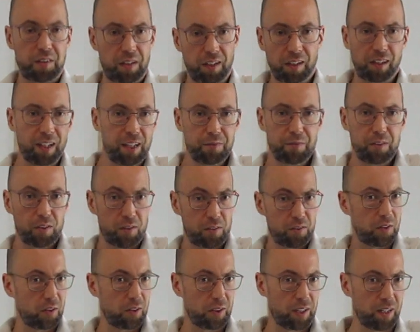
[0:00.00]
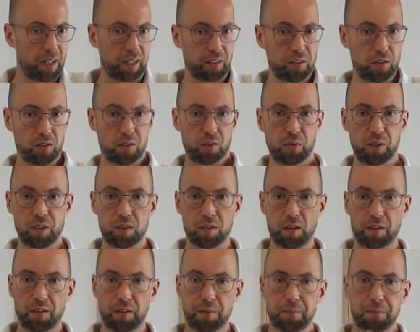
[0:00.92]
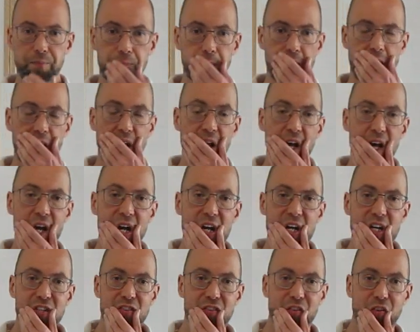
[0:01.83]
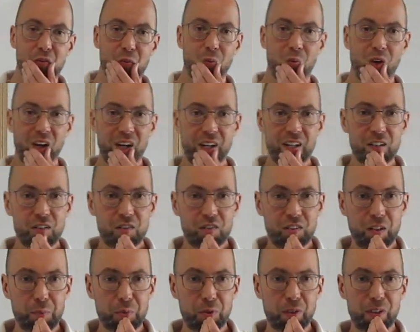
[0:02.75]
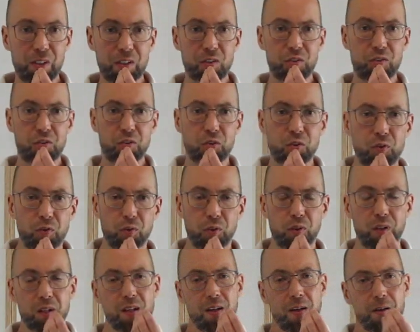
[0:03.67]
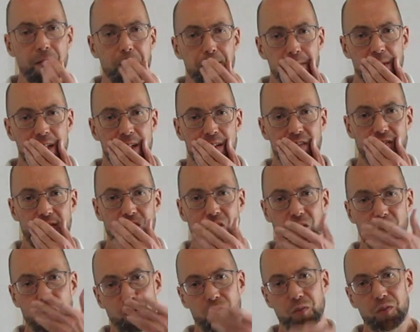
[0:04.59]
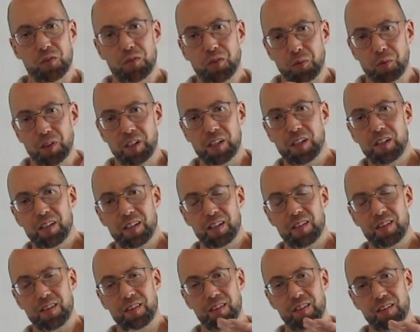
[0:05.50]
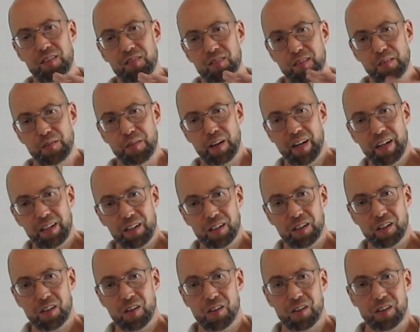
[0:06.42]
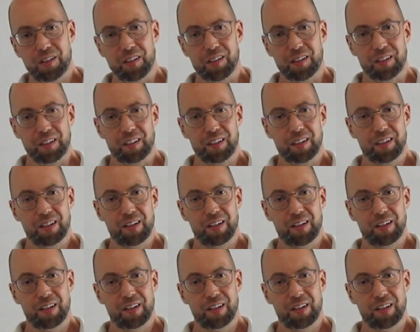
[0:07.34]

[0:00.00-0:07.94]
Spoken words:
left is still connected to each other. So why are separators useful? So we're gonna this divide and conquer,